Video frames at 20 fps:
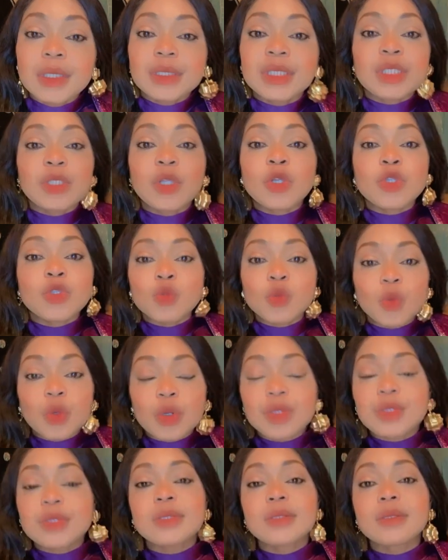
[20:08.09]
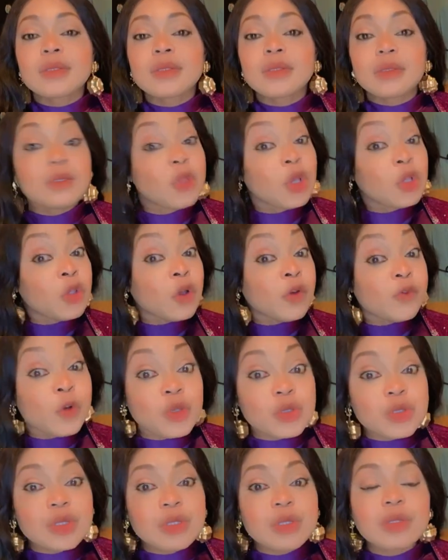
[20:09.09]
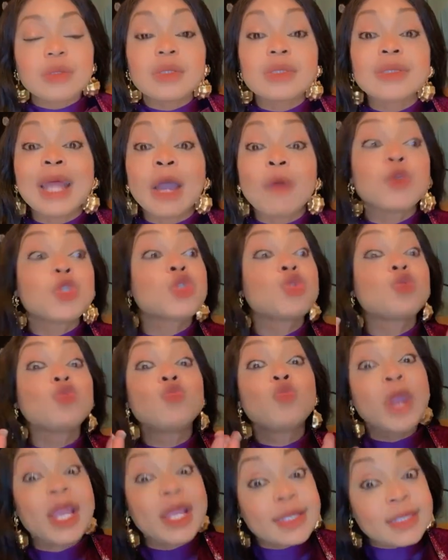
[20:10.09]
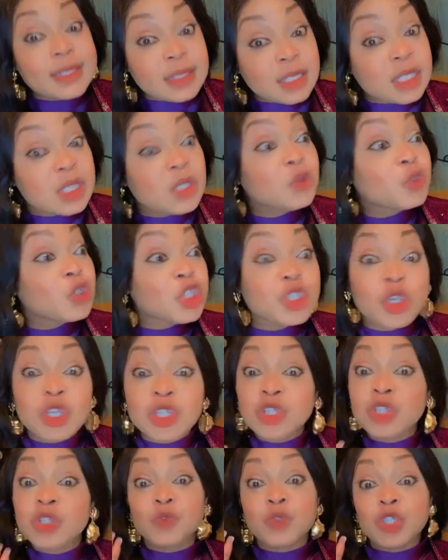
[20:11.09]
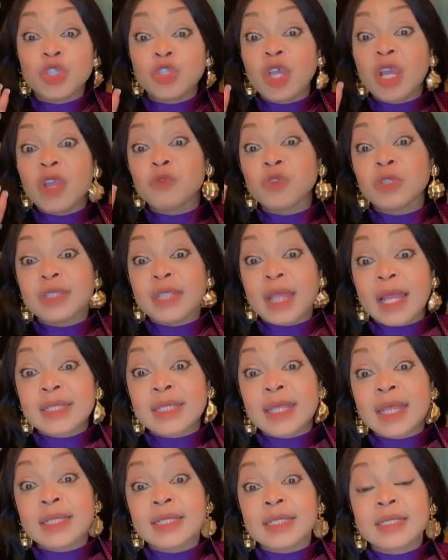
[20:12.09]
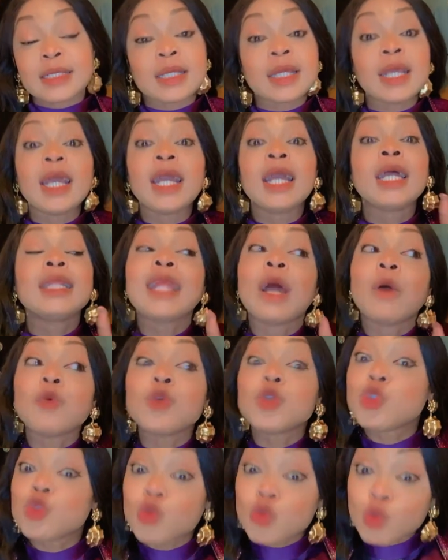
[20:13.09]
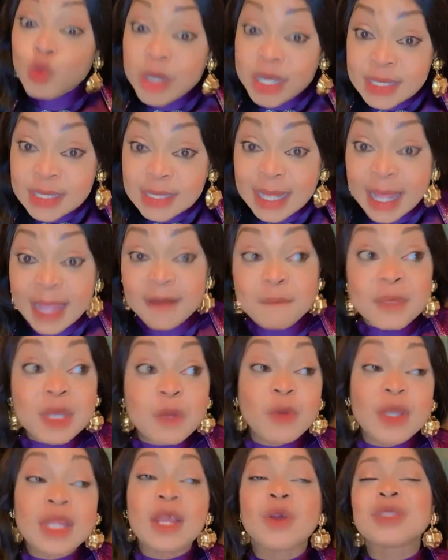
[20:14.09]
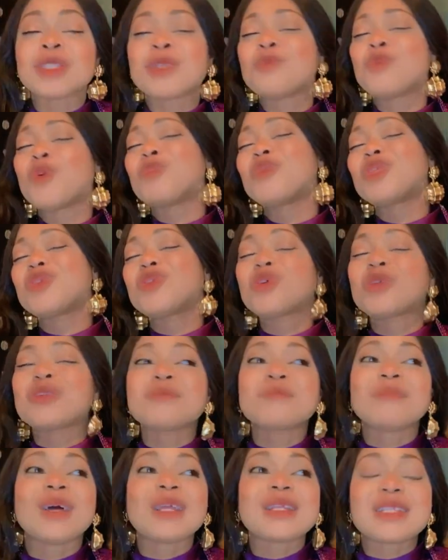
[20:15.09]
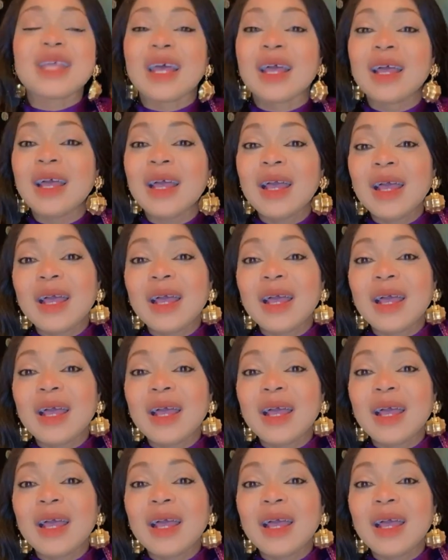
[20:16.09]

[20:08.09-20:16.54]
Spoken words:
she doesn't want. None of us. That we should wait. She doesn't, it's not even that anything. That we should wait. Like me when I was saying, Mommy, it doesn't matter.